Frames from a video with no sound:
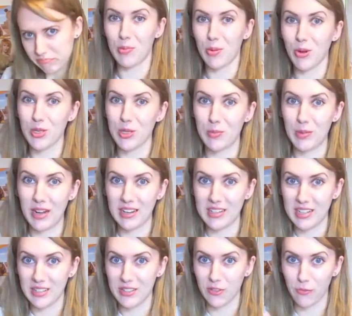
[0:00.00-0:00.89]
The
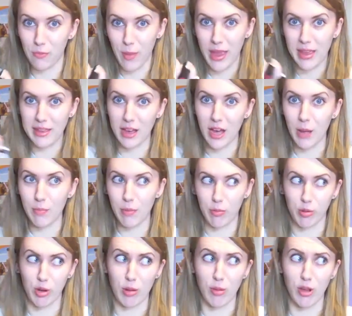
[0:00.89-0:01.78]
possibilities of makeup
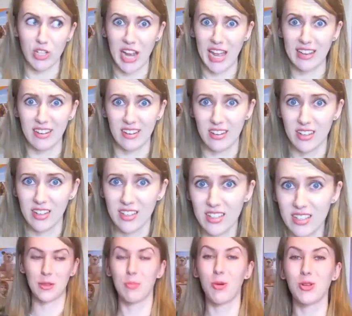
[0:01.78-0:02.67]
are pretty much
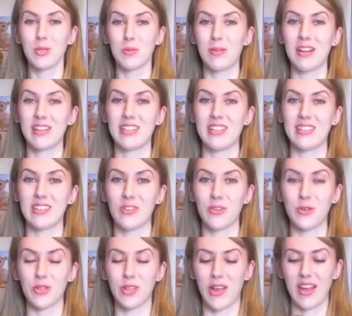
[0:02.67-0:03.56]
endless. The possibilities
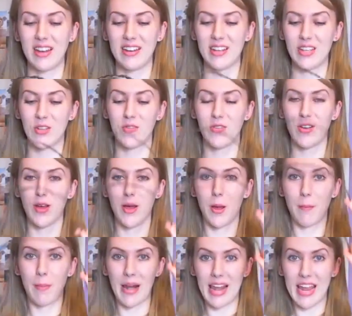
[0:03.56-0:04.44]
are also endless
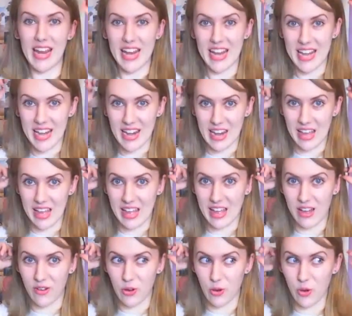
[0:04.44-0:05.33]
for plain
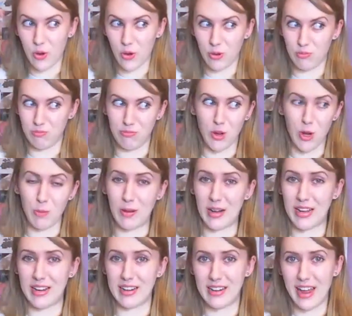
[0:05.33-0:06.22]
or not
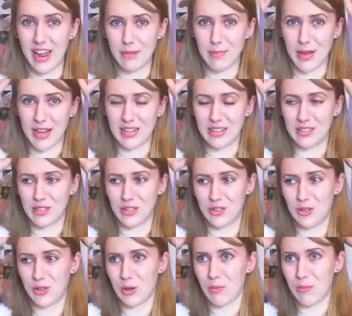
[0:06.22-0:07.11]
plain headbands,
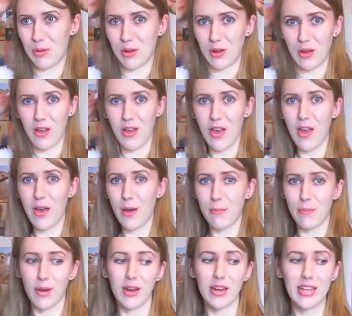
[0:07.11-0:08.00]
because you can put
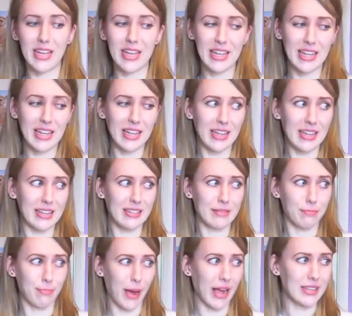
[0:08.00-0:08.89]
bunny
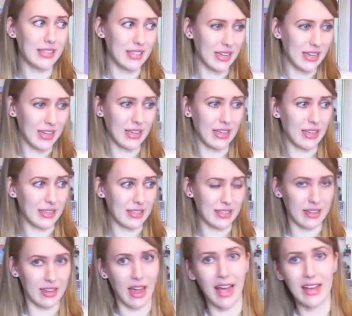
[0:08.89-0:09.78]
ears, bat
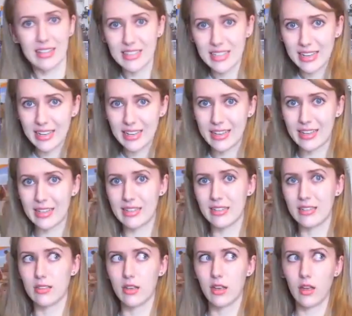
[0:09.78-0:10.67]
ears, cat
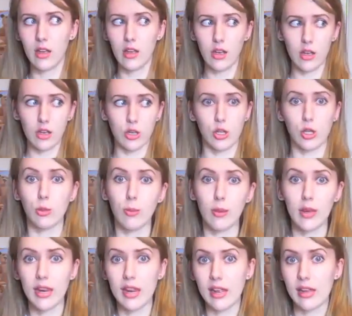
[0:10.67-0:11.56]
ears,
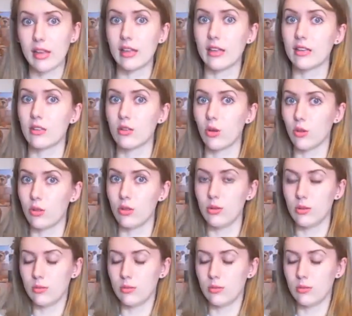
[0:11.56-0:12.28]
human ears on